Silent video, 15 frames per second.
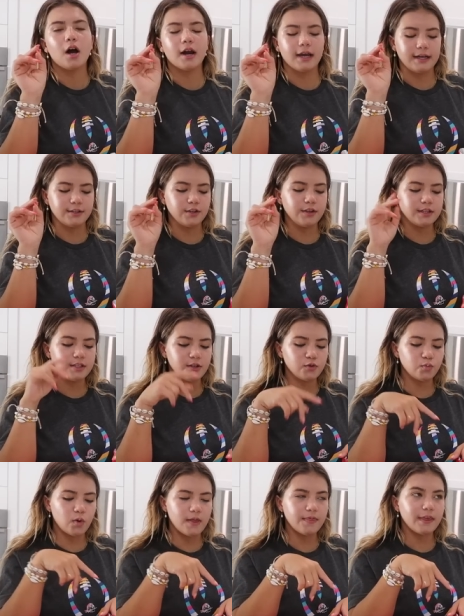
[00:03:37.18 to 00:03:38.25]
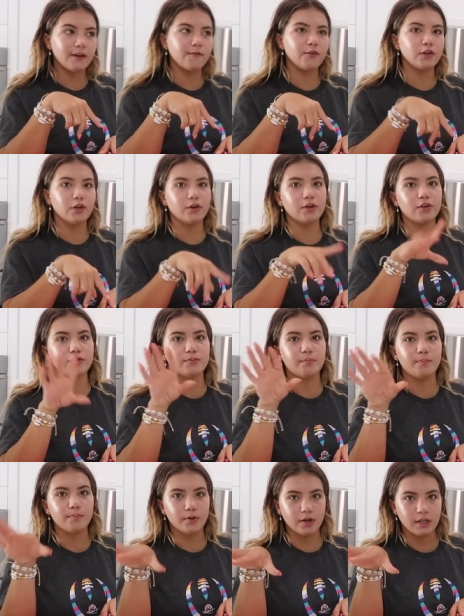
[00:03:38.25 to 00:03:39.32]
All right, so this is one thing for Uriel's
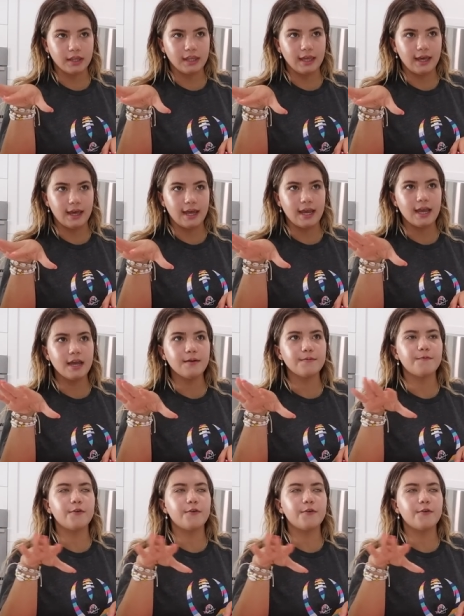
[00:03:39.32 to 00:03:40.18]
birthday.